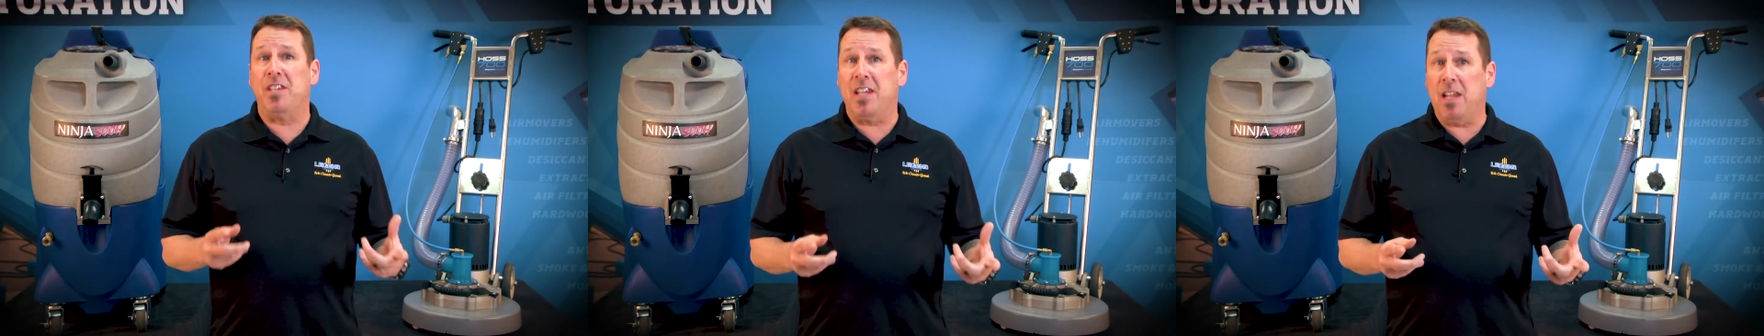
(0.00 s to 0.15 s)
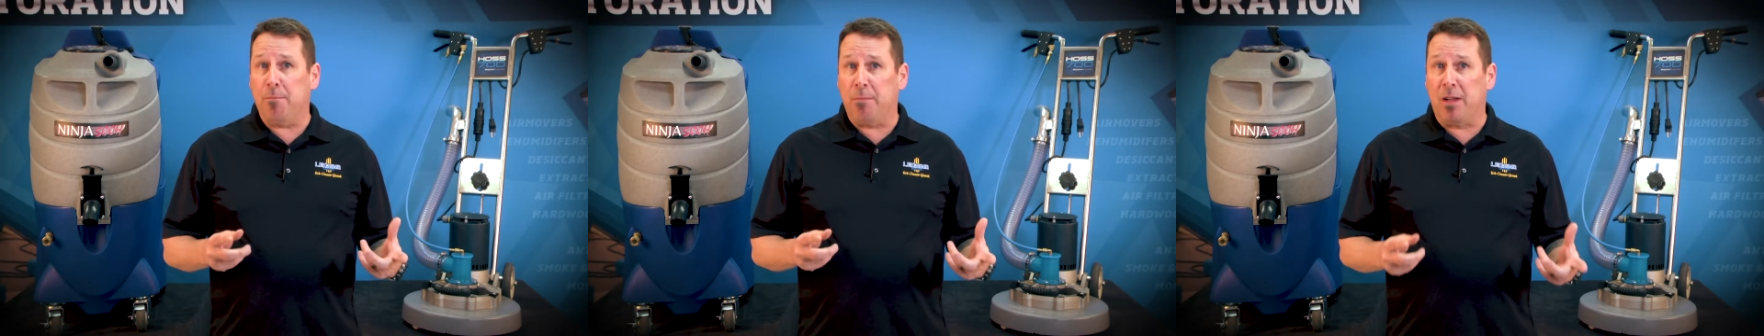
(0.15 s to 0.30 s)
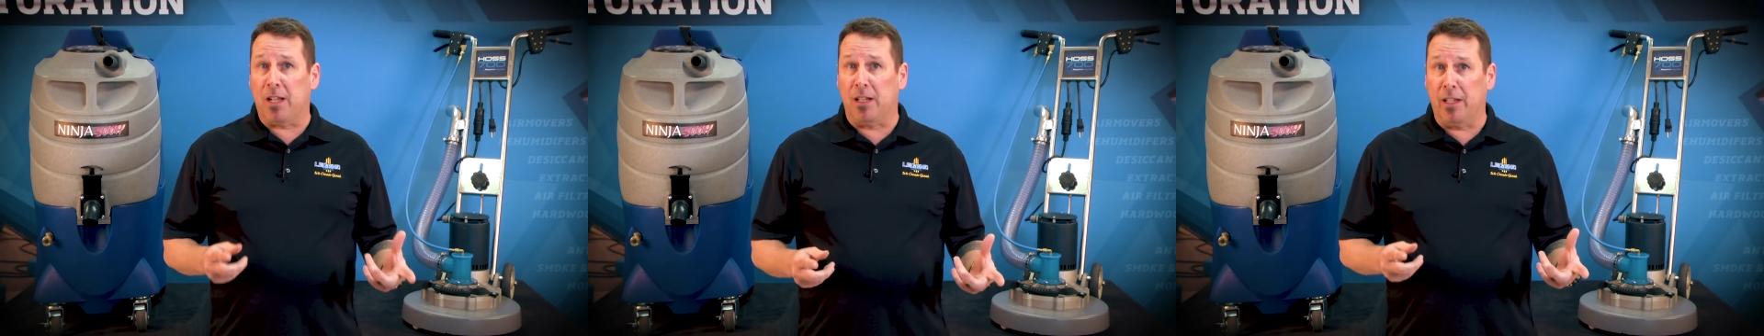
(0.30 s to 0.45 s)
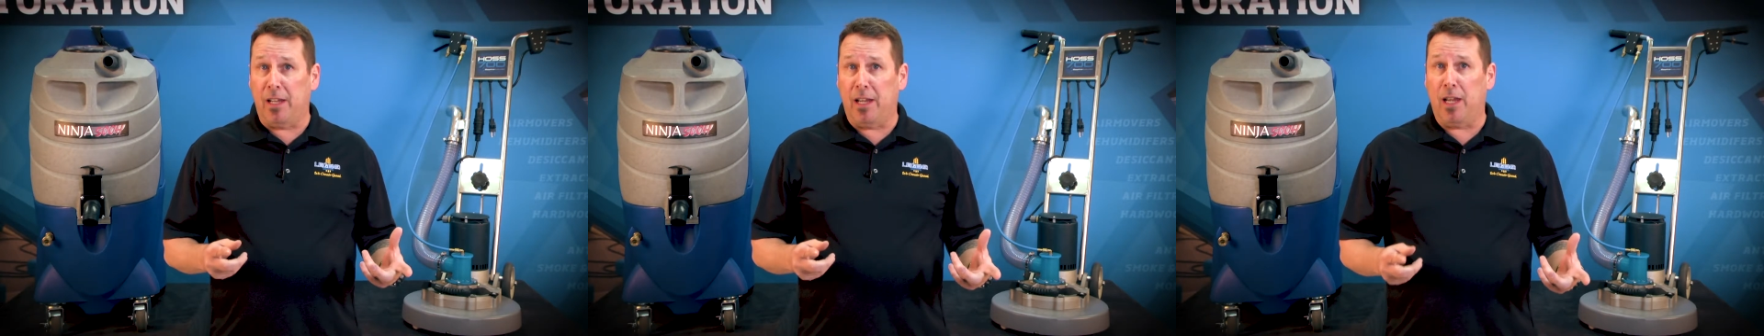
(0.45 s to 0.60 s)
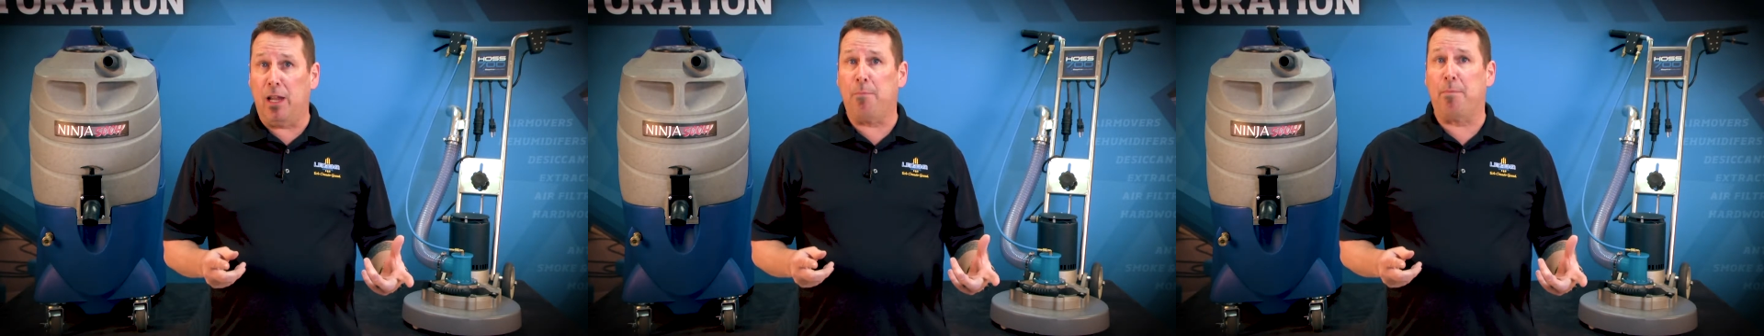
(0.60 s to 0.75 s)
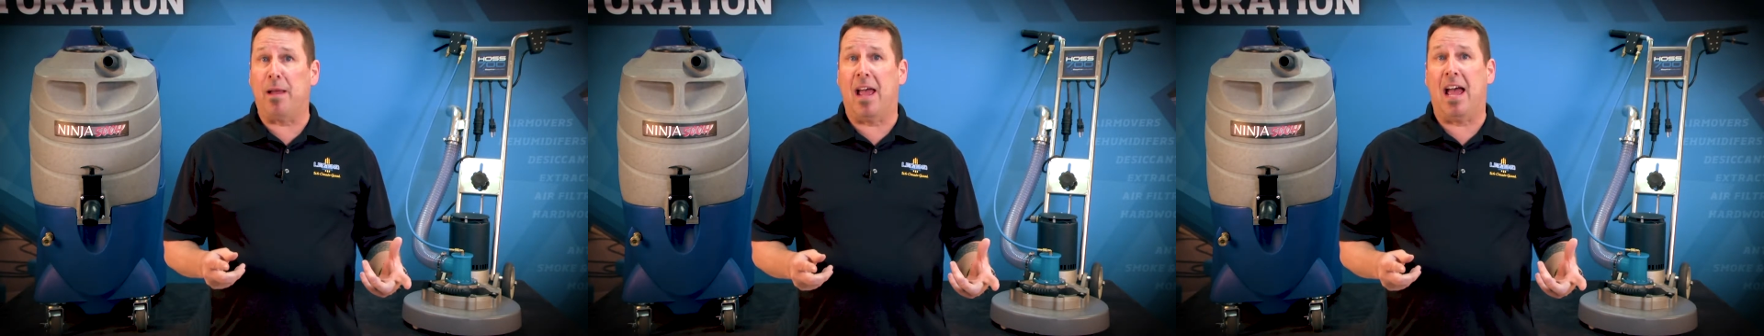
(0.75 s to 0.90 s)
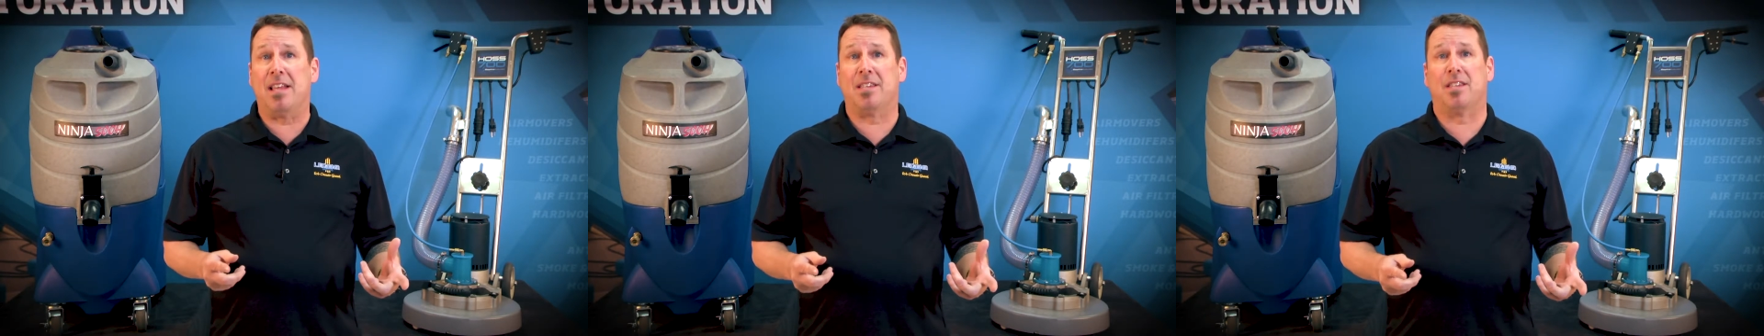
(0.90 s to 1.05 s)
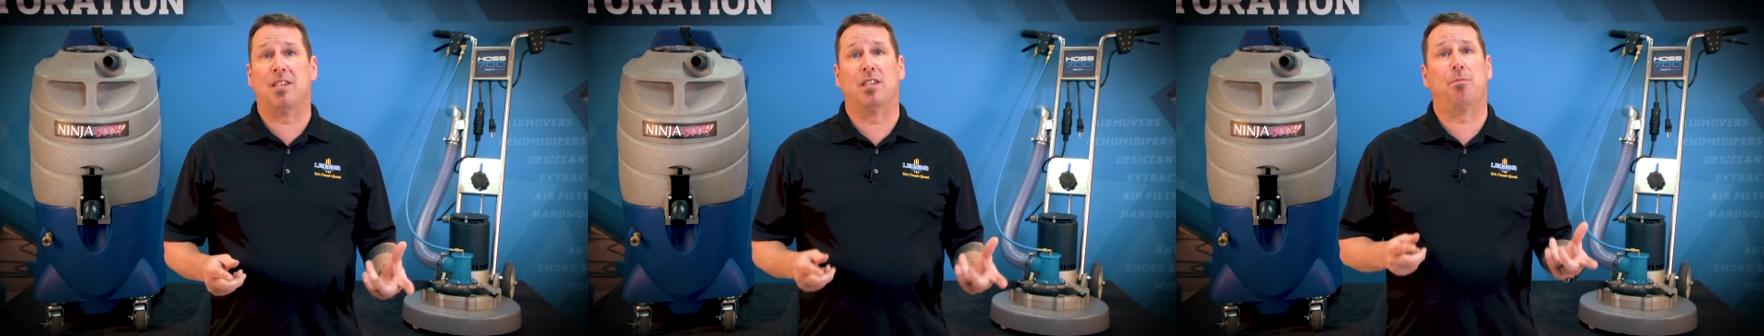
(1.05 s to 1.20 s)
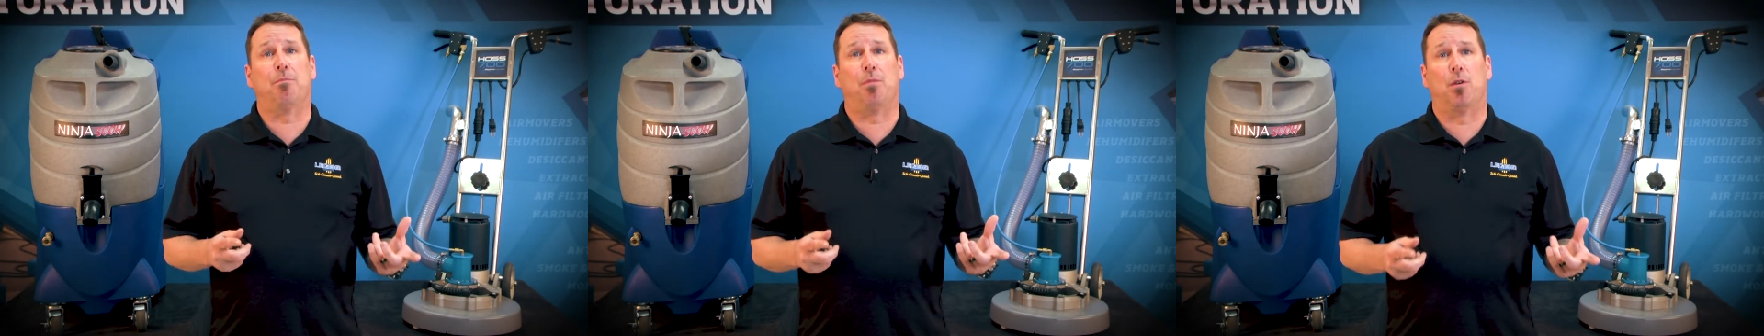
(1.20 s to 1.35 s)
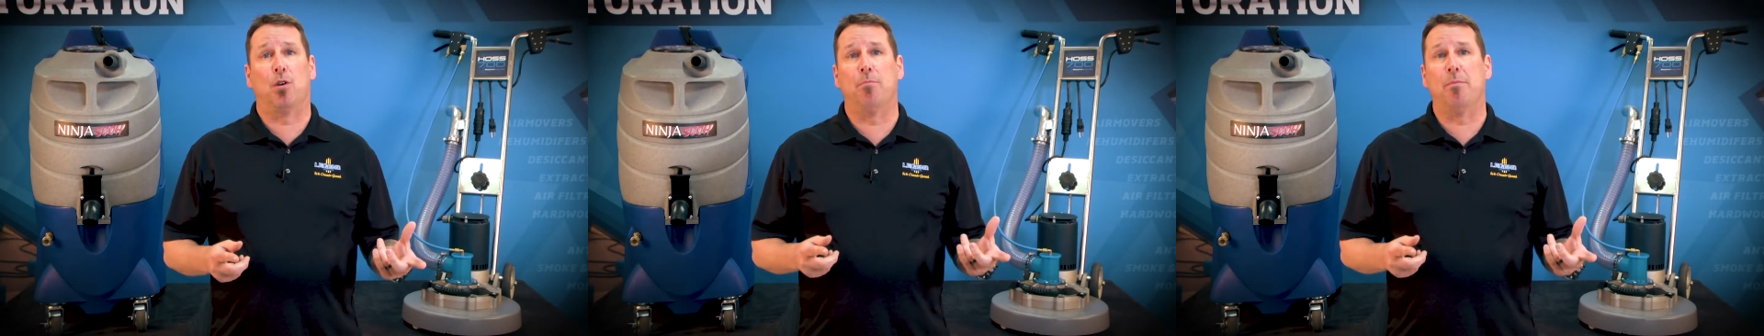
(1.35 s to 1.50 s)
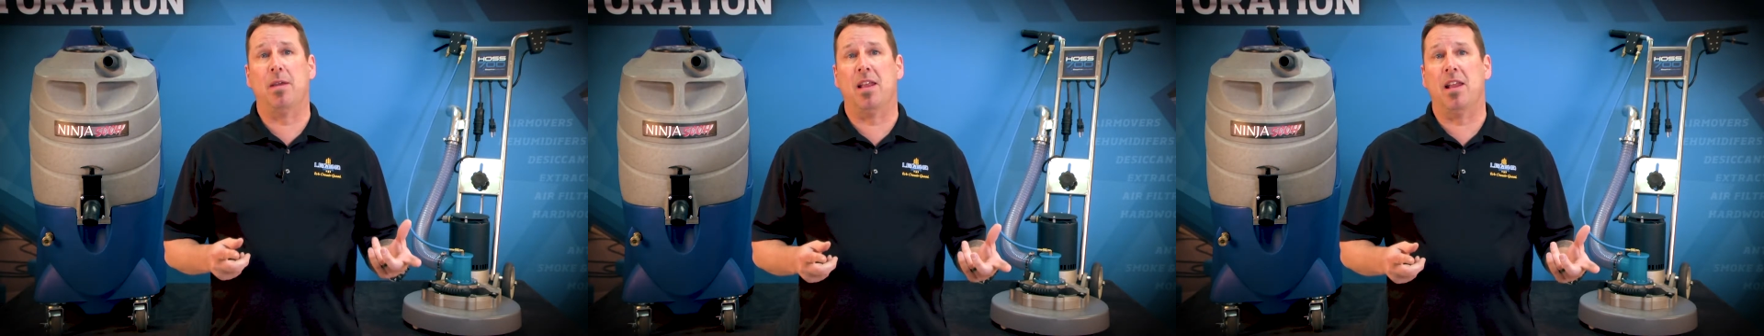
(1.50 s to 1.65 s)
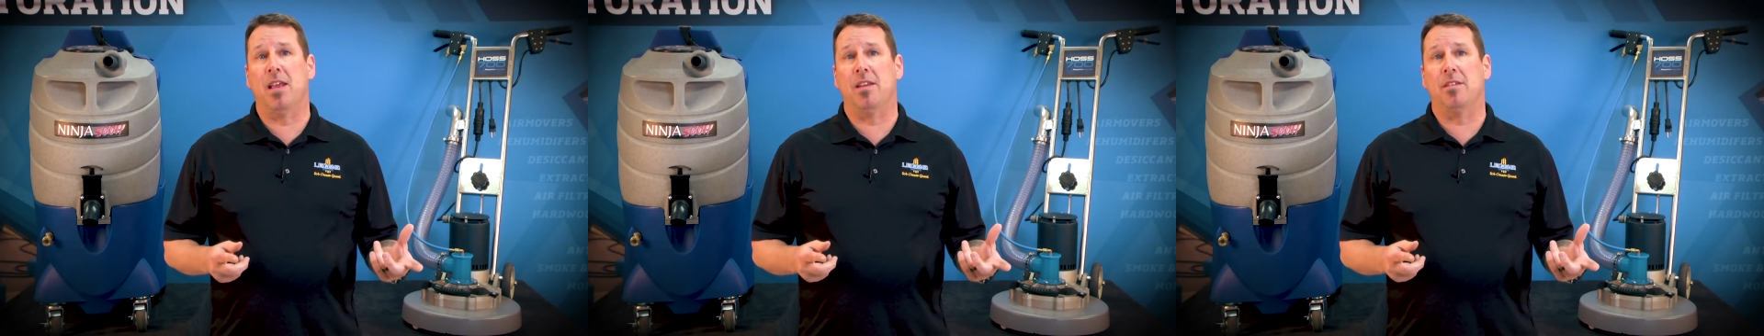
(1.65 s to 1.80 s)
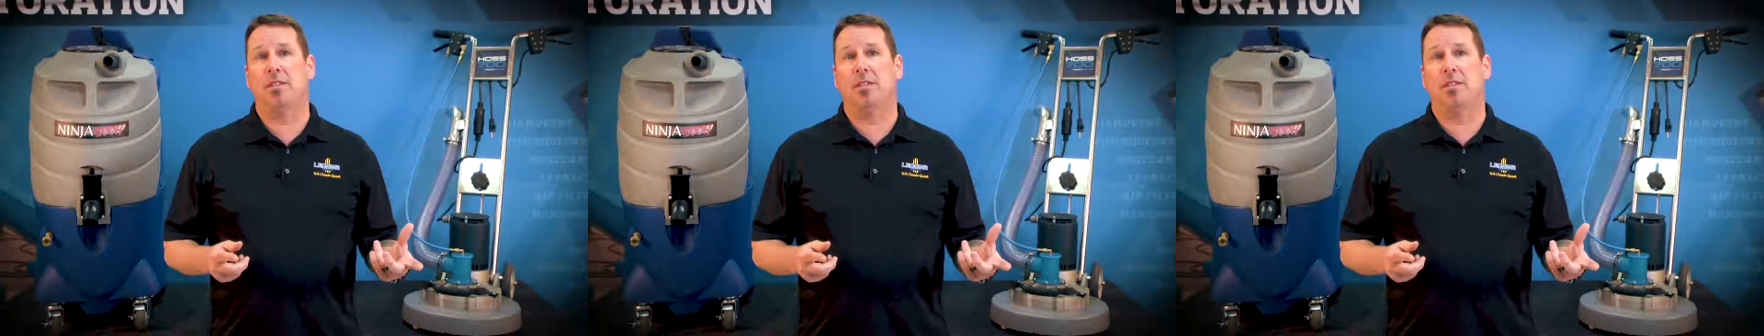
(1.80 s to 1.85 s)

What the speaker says: deep cleaning passes per minute.